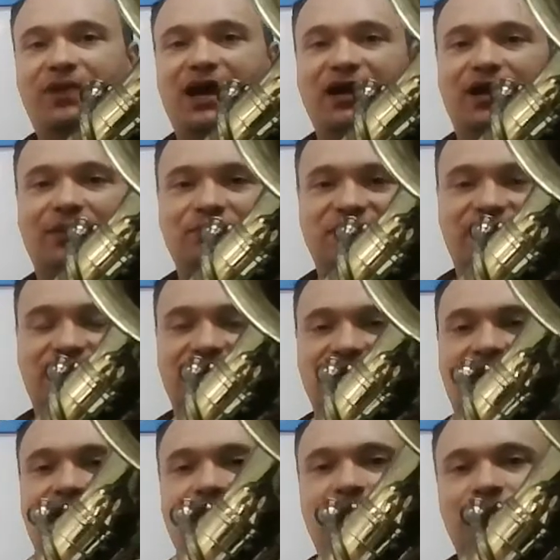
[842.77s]
back up to the
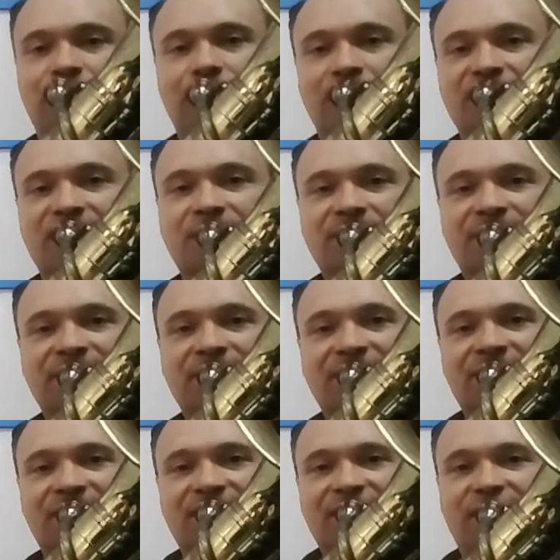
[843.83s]
top.
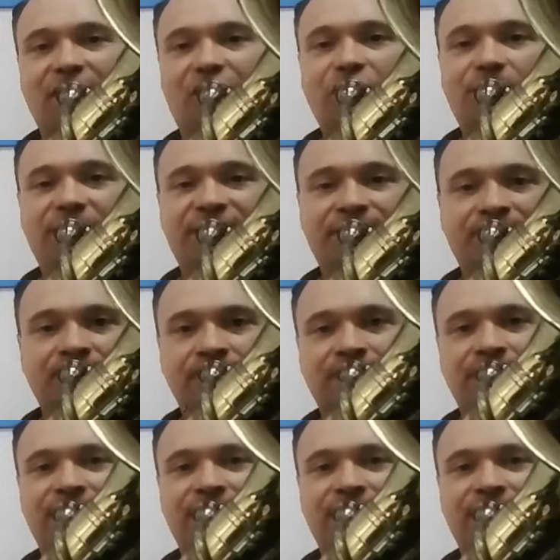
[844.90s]
Open.